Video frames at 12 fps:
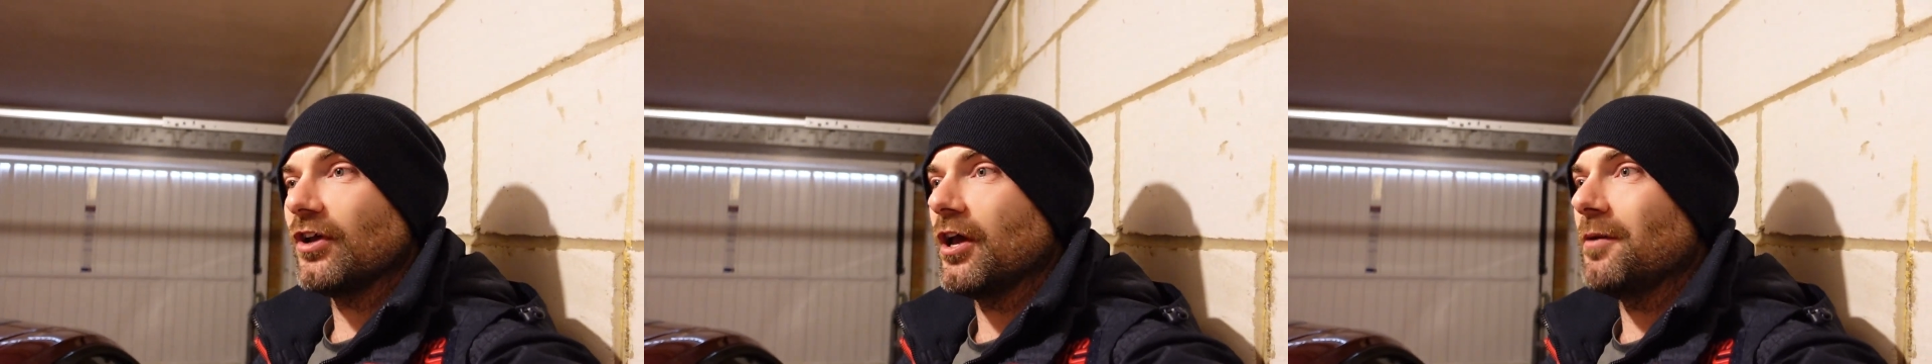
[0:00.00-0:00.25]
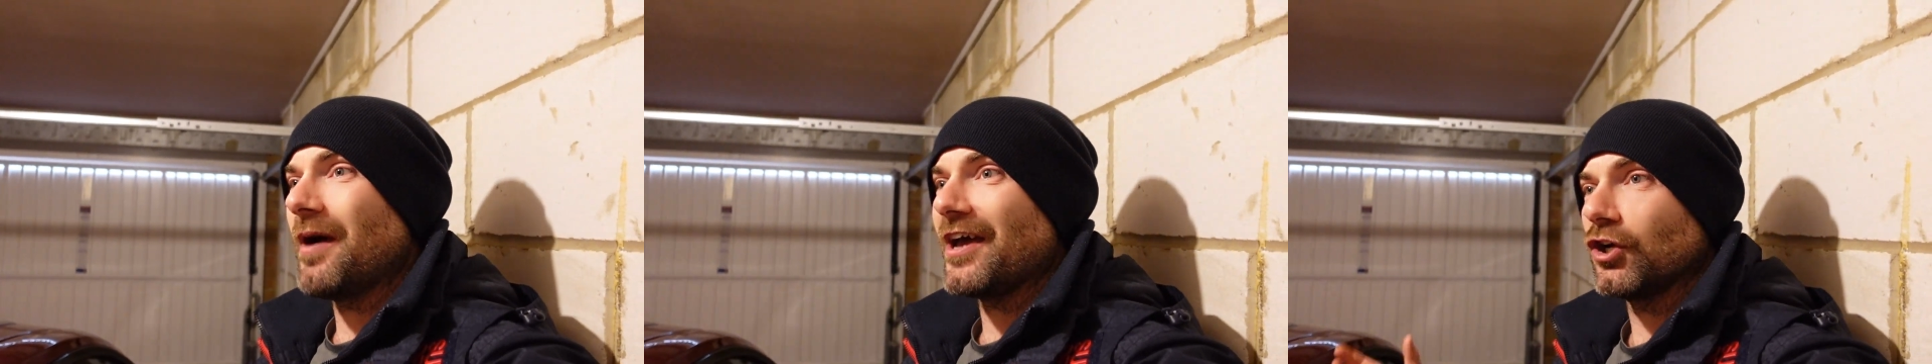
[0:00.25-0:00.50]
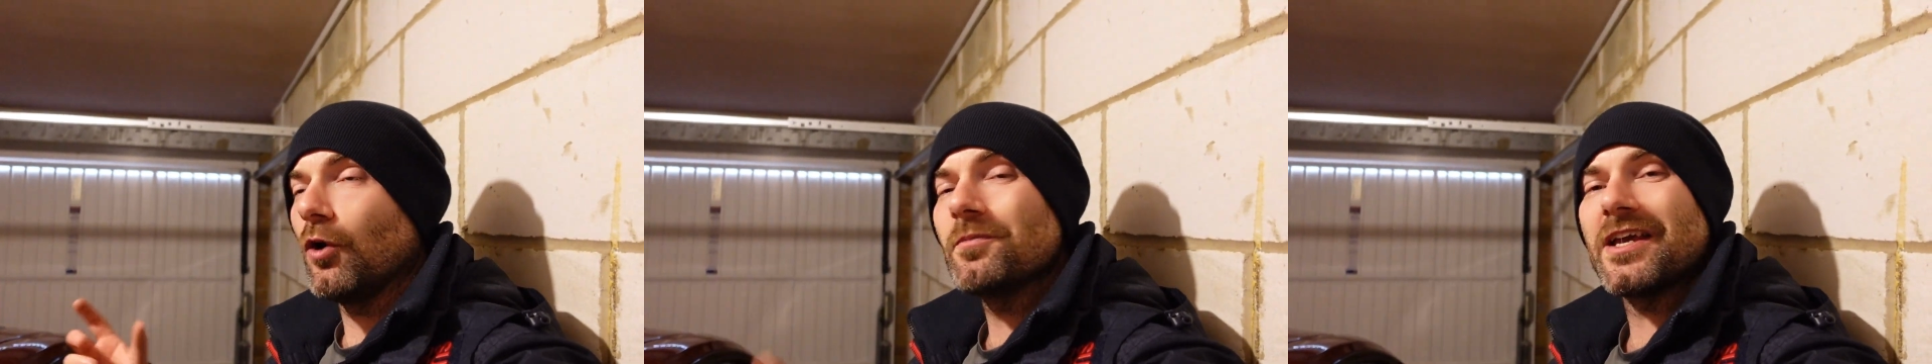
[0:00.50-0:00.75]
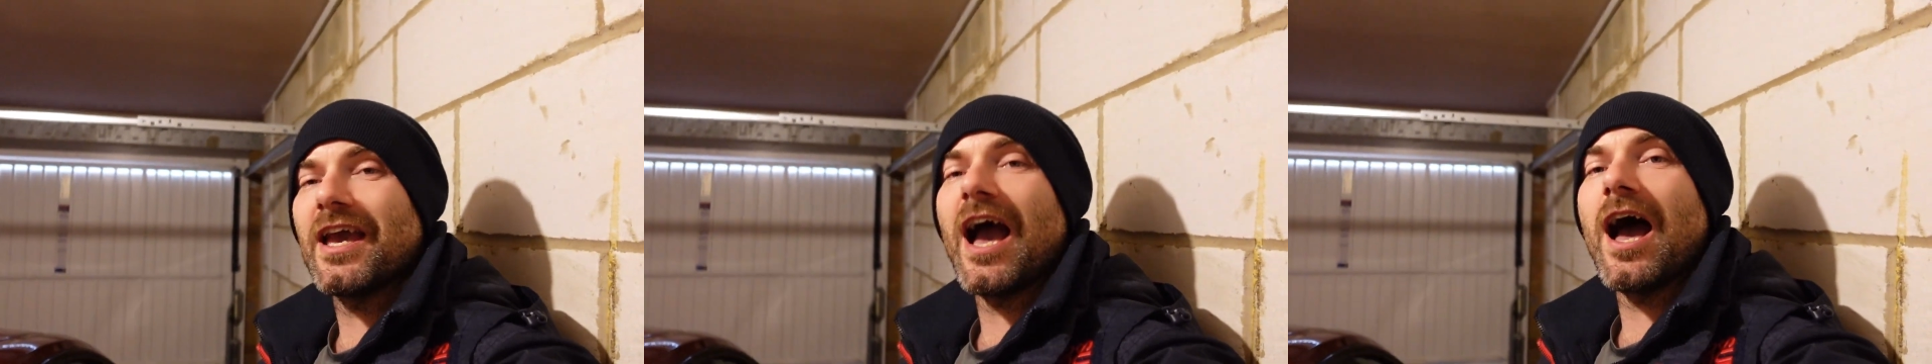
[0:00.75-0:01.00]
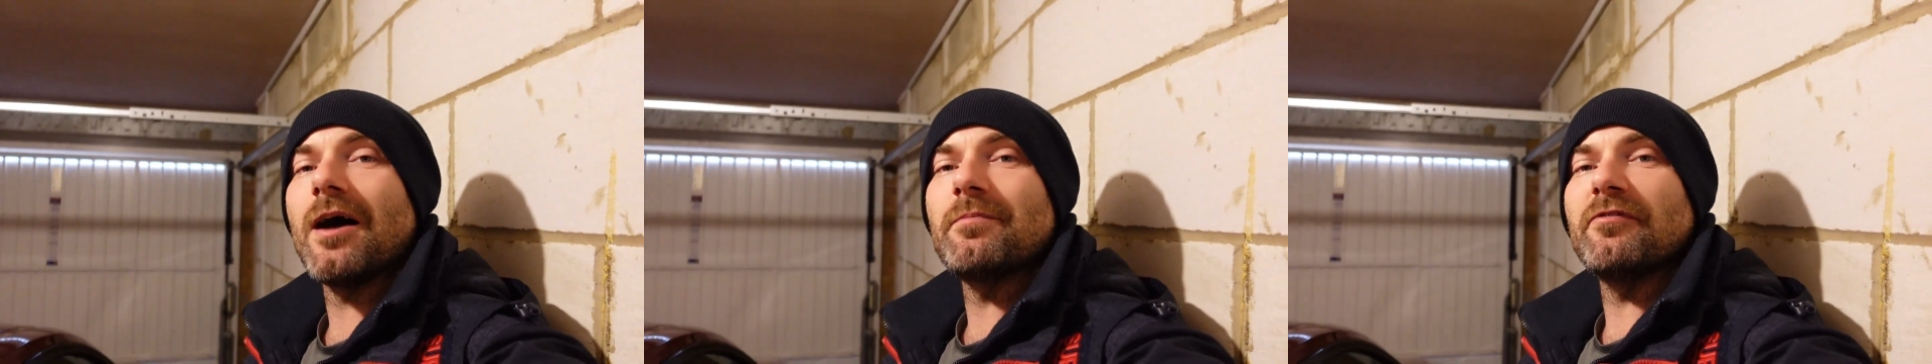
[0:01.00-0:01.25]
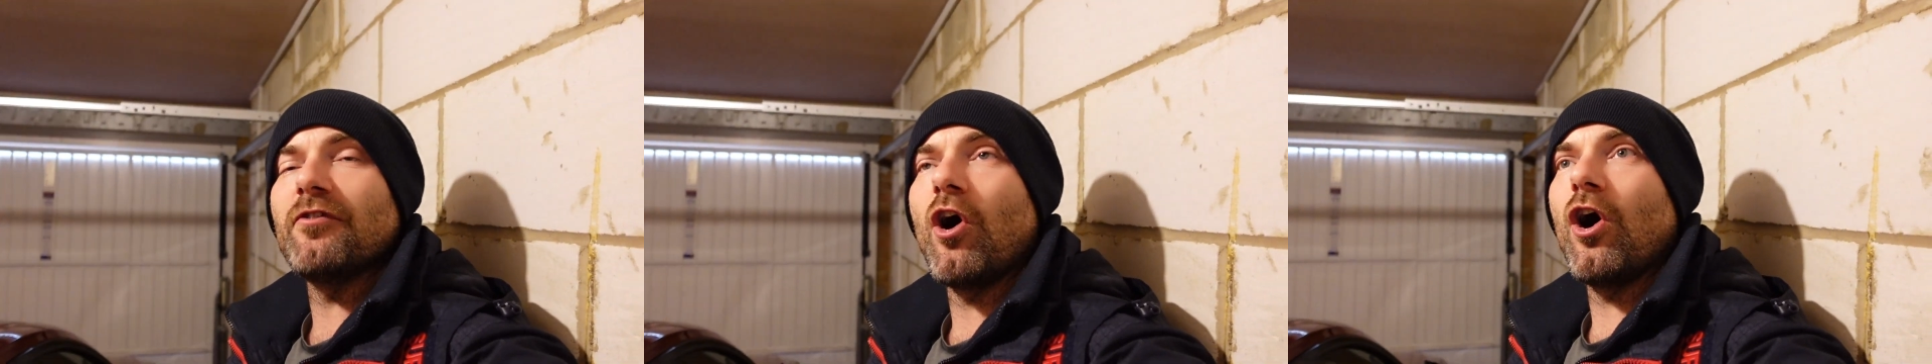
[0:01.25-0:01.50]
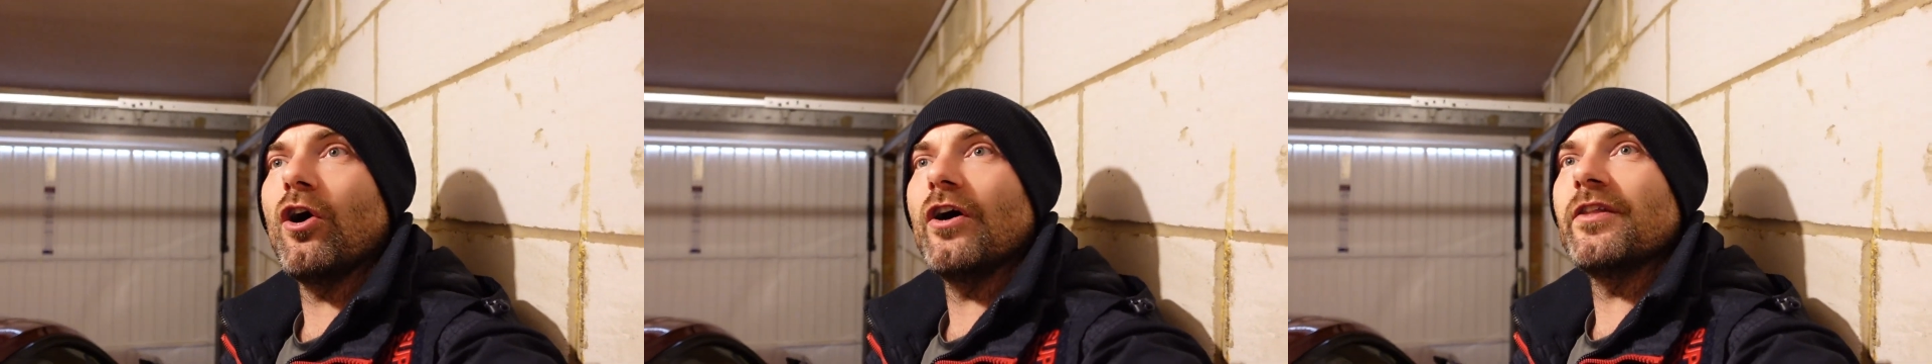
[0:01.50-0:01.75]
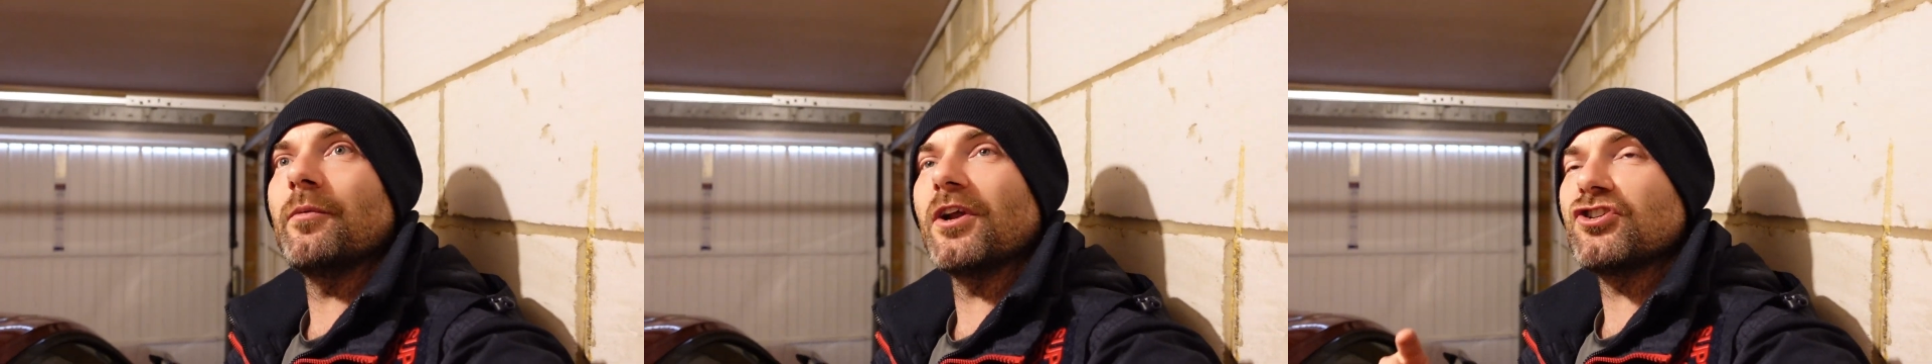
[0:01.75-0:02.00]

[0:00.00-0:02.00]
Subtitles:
I had a company car before, and then when I